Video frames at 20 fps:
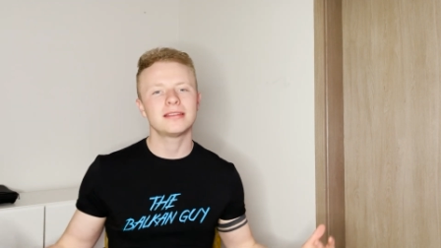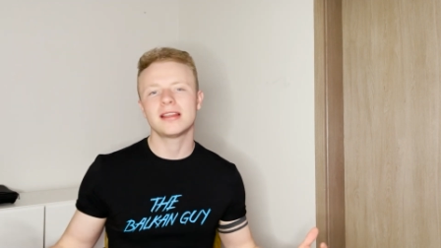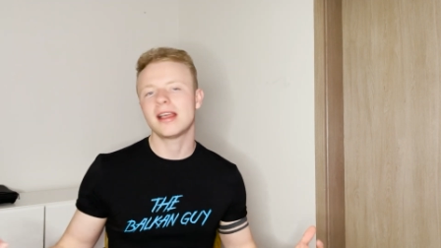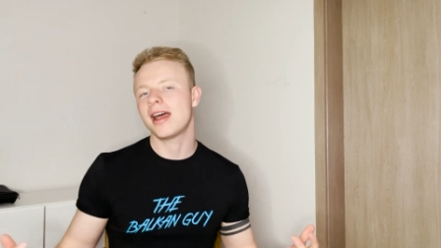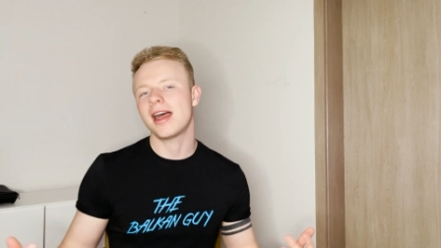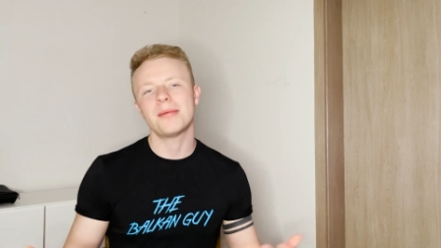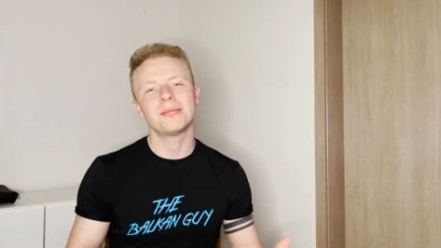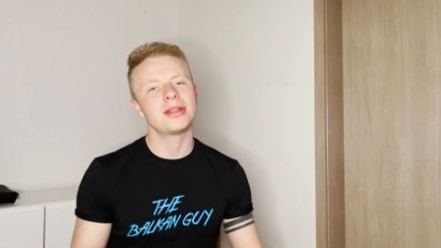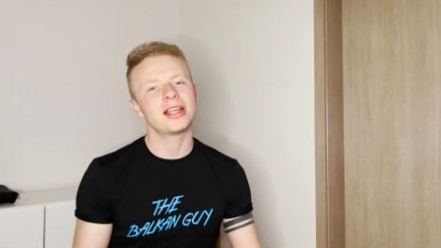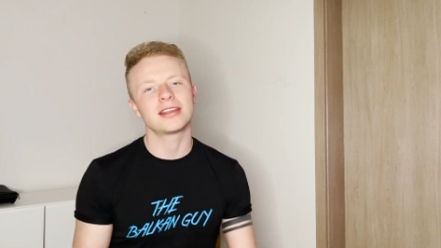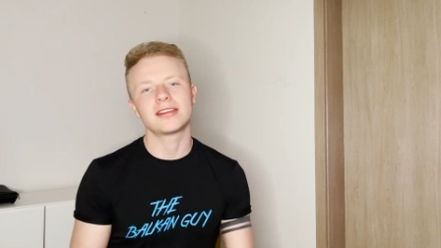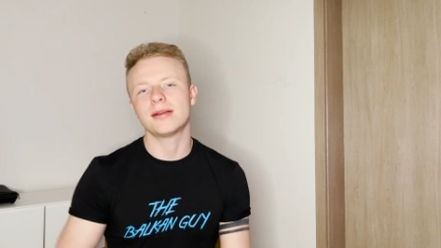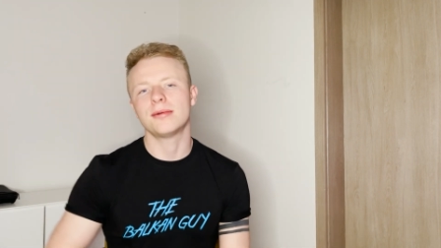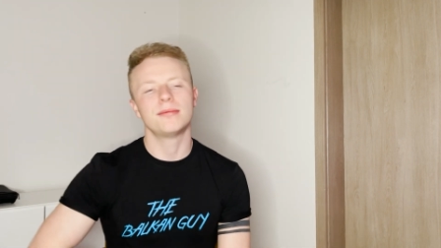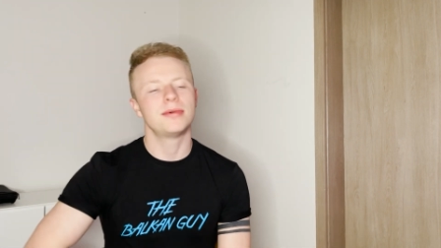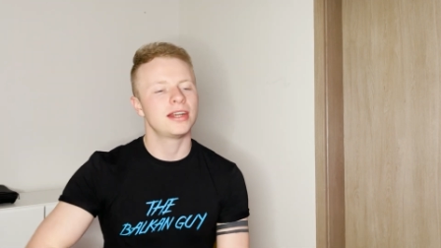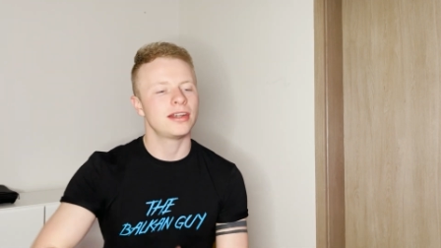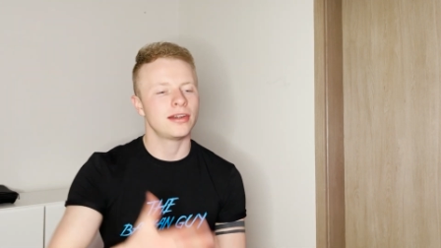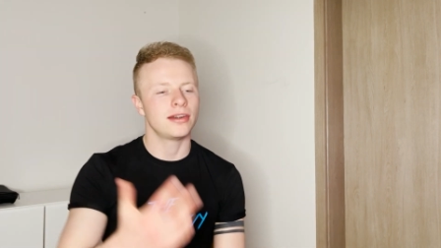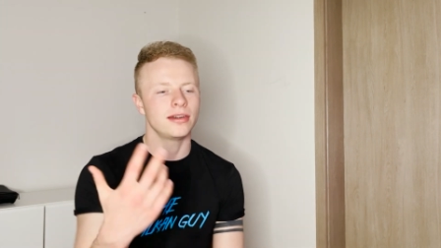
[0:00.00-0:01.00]
I'm like,
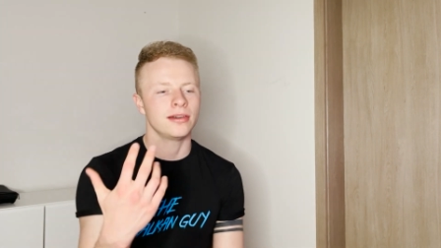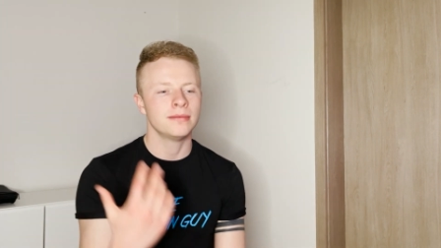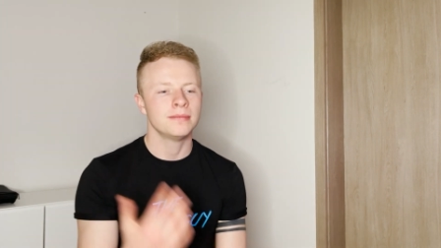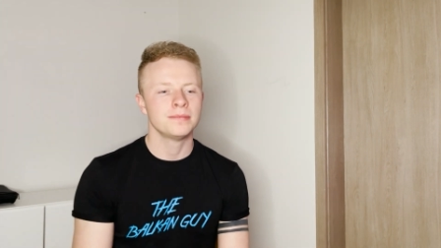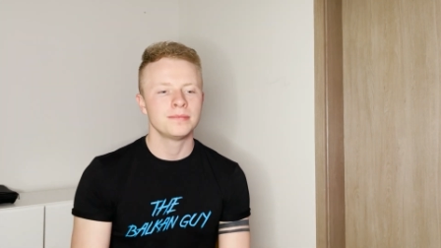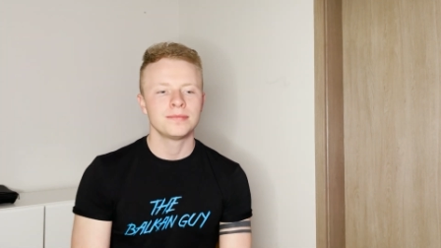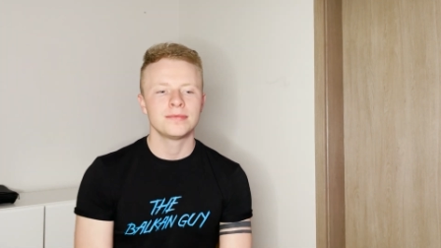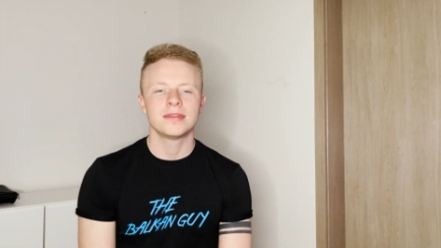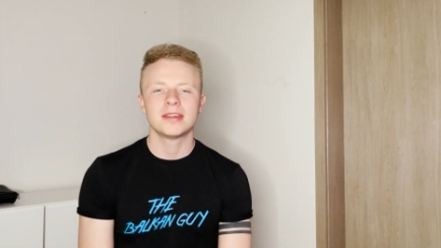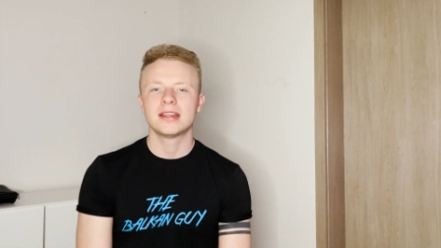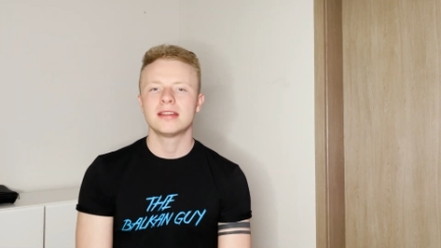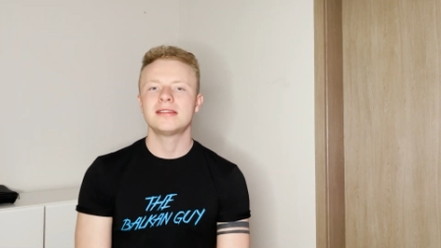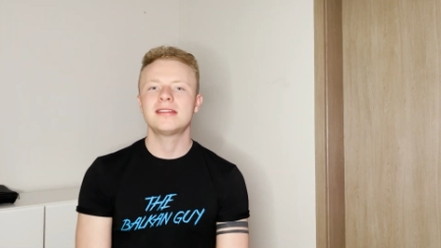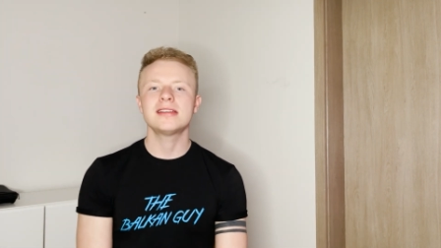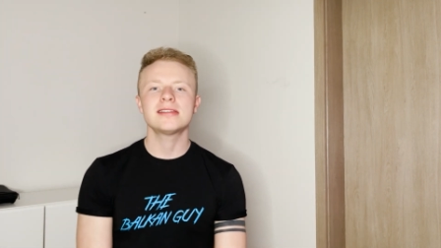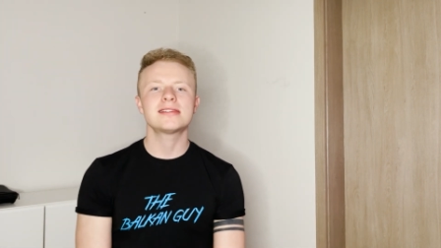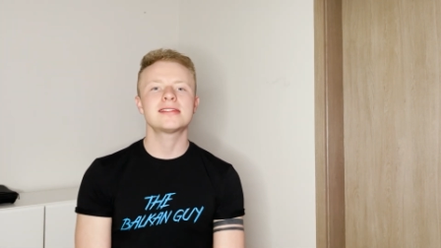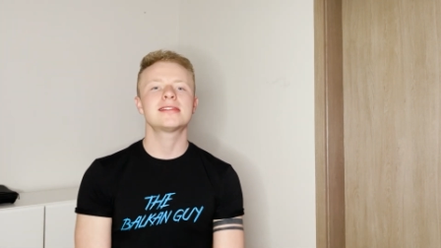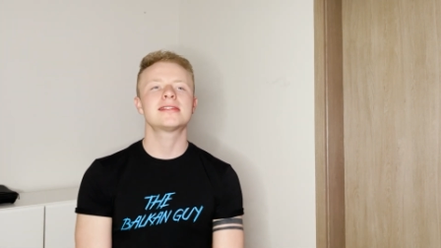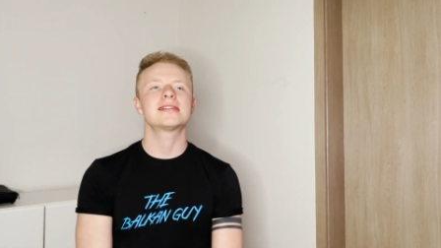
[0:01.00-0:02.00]
winner.
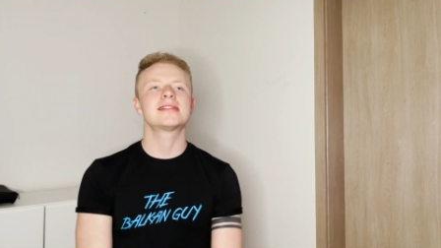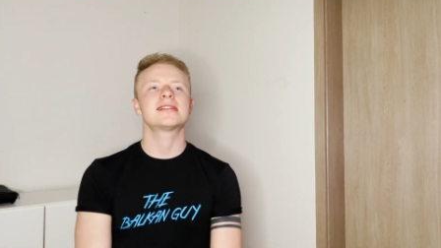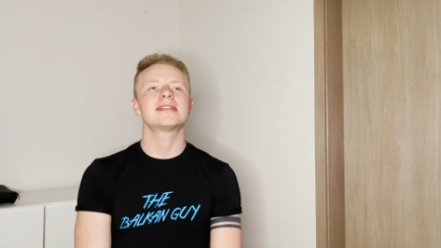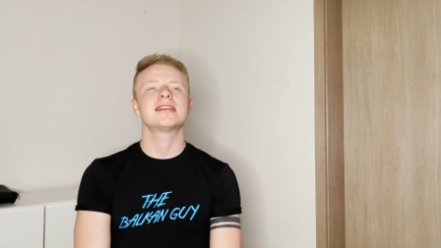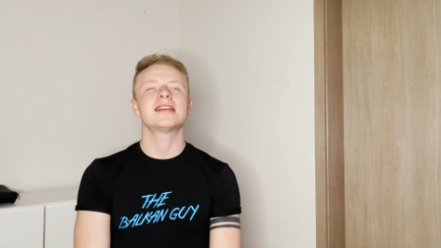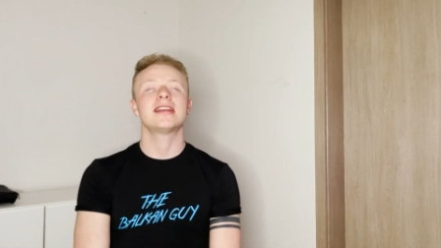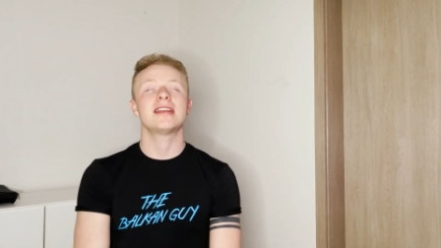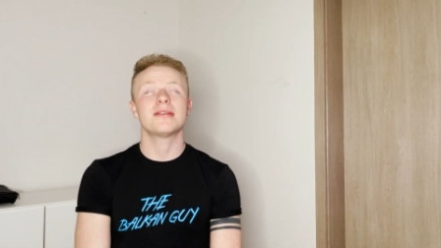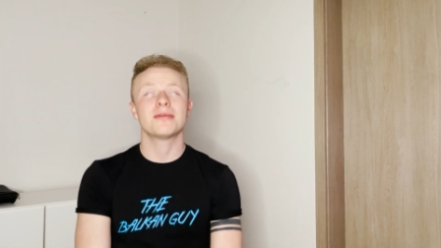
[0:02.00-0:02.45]
This,